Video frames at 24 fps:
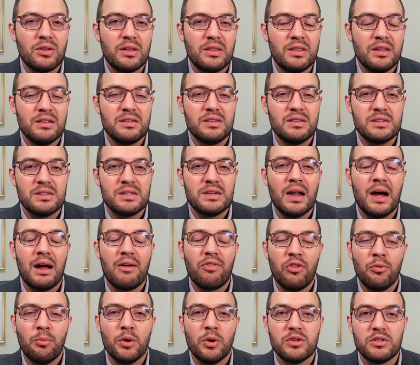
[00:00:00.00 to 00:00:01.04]
that this is
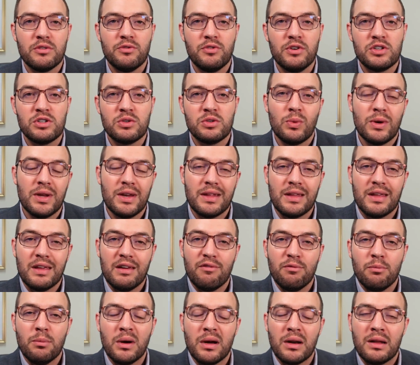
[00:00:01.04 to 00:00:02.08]
not the most efficient way to
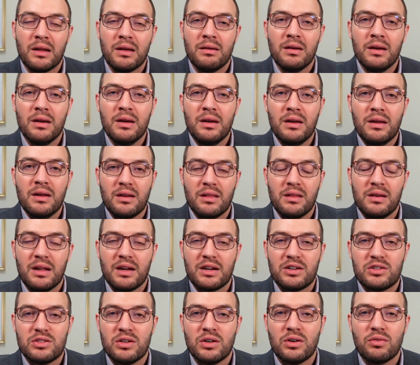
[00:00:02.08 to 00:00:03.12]
give money to the
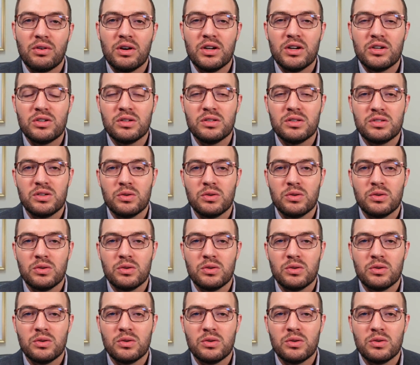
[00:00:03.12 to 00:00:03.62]
next generation.